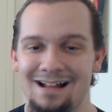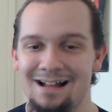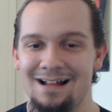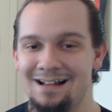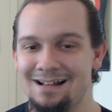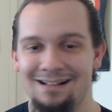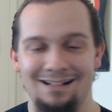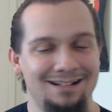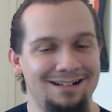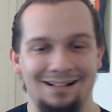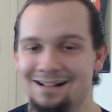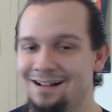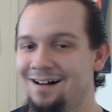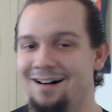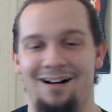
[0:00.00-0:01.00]
You'll take damage if
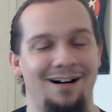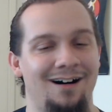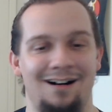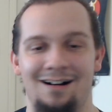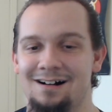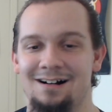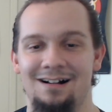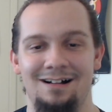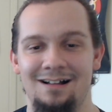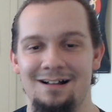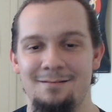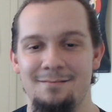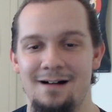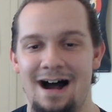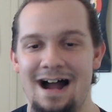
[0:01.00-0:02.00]
you uh, ah,
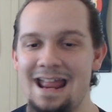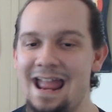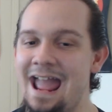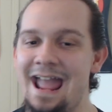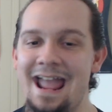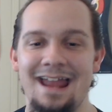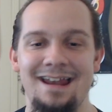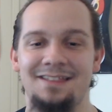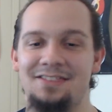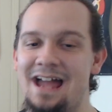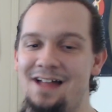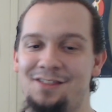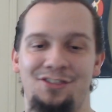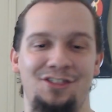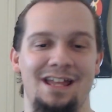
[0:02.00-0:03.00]
spikes. I hated
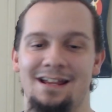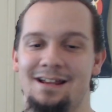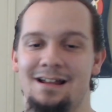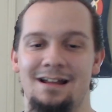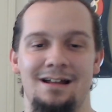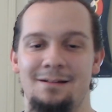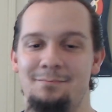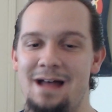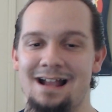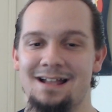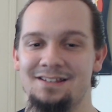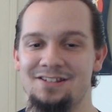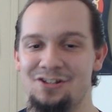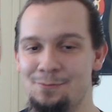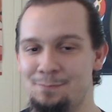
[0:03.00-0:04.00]
that thing back
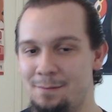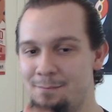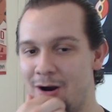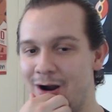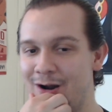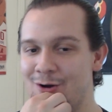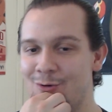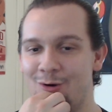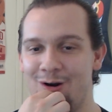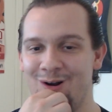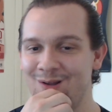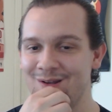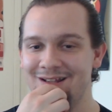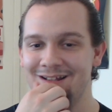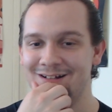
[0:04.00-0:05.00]
in Super Mario
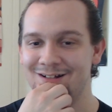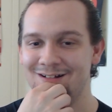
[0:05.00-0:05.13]
World. Looks like